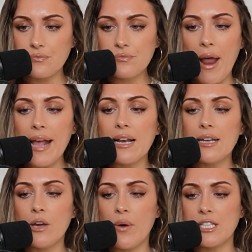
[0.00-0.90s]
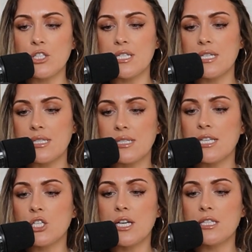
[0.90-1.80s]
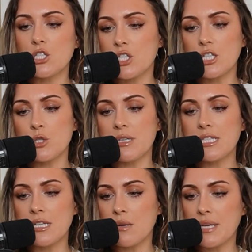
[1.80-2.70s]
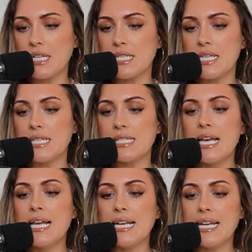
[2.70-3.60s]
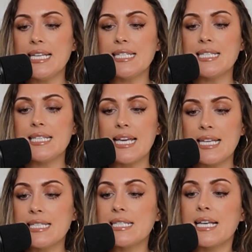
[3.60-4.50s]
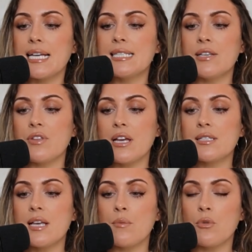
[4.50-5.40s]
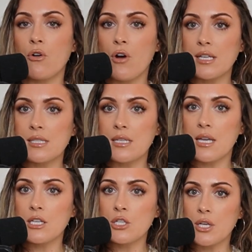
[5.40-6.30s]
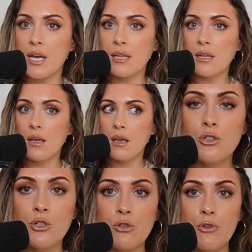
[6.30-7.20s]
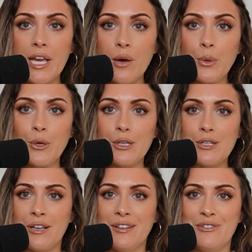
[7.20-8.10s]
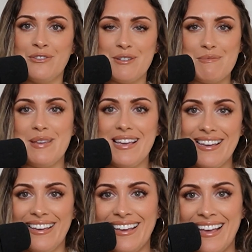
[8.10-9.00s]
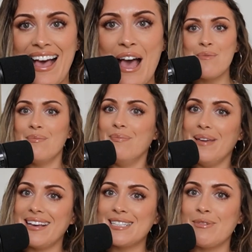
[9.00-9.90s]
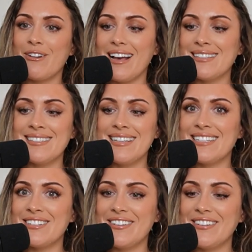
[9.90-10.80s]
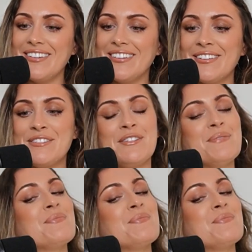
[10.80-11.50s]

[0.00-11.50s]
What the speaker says: regularly questioning your decisions, judgments and abilities, leading to indecisiveness and procrastination. Trigger word for me. Biggest procrastinator on earth.